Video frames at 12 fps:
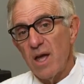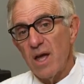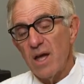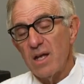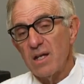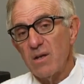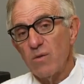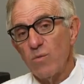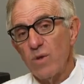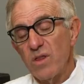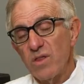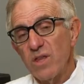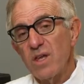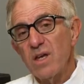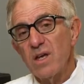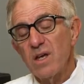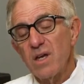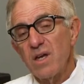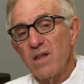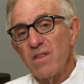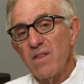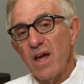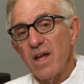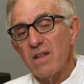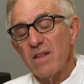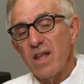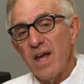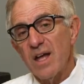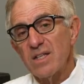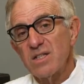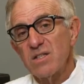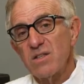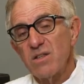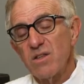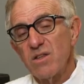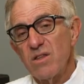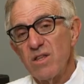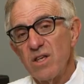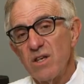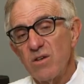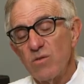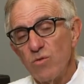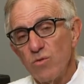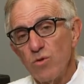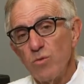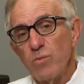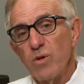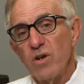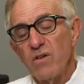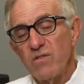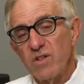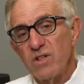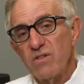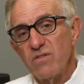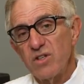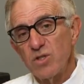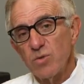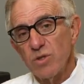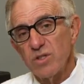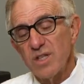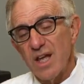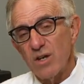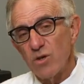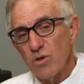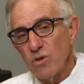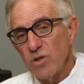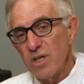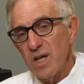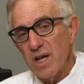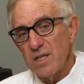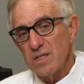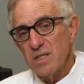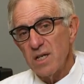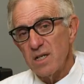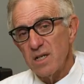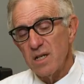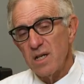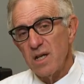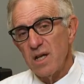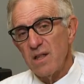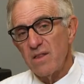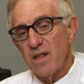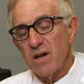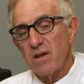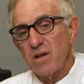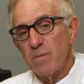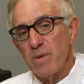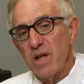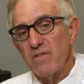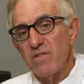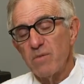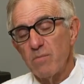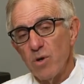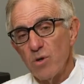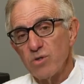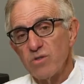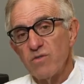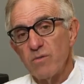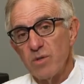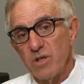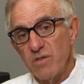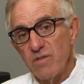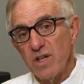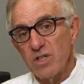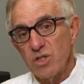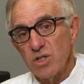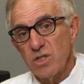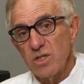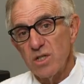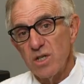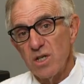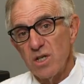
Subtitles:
And we think that that's the group of individuals, that early onset, that are going to benefit most from intervention.